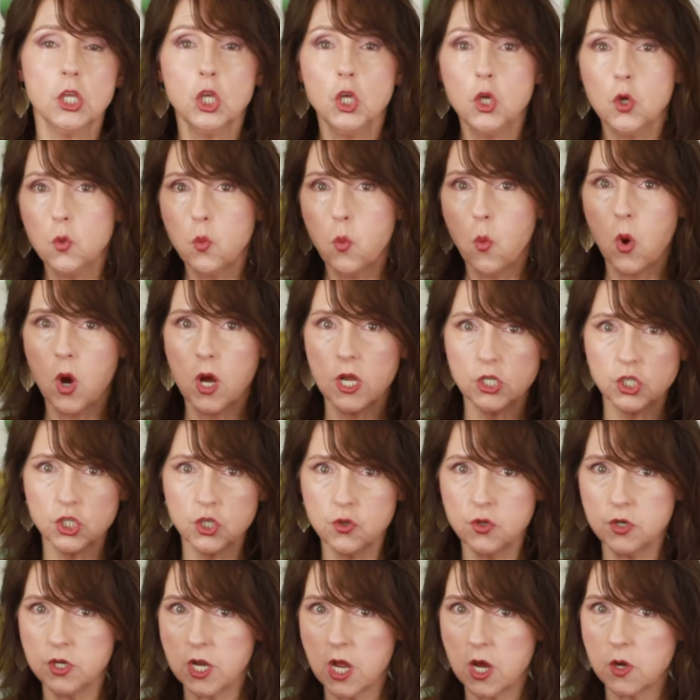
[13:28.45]
You want to
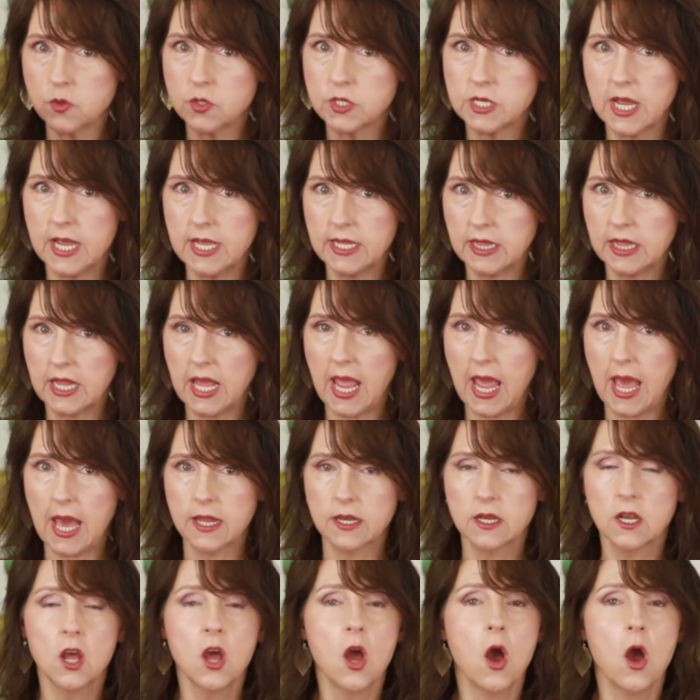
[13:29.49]
notate that.